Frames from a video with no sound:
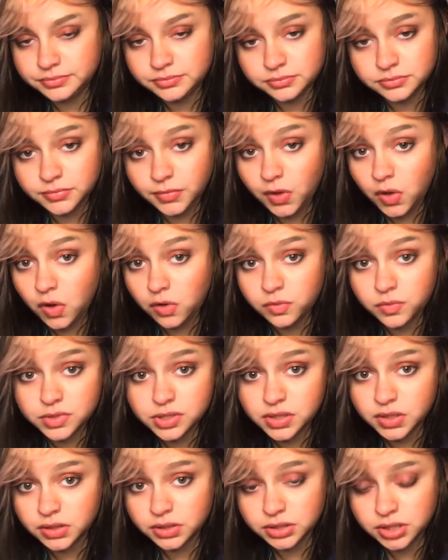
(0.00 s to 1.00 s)
No one was
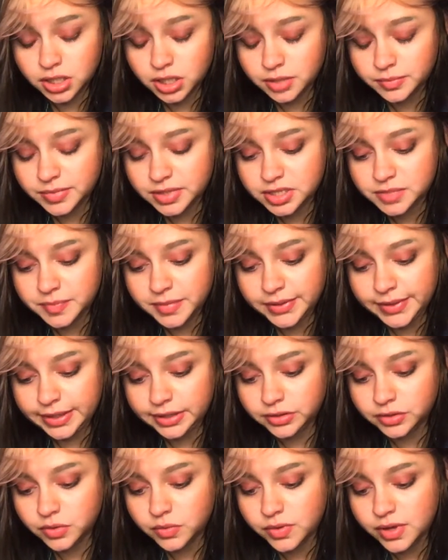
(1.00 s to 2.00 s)
gonna tell him he smelled like
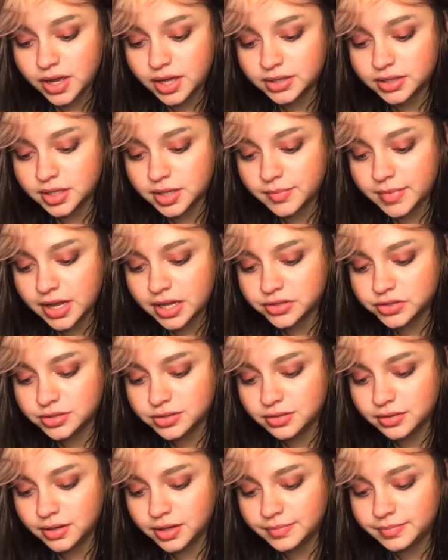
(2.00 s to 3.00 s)
no goddamn
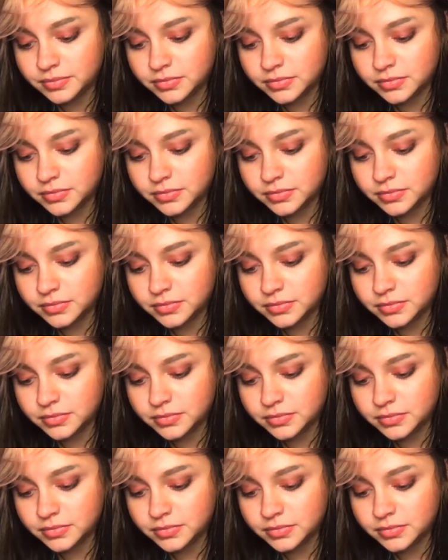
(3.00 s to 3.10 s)
ashtray.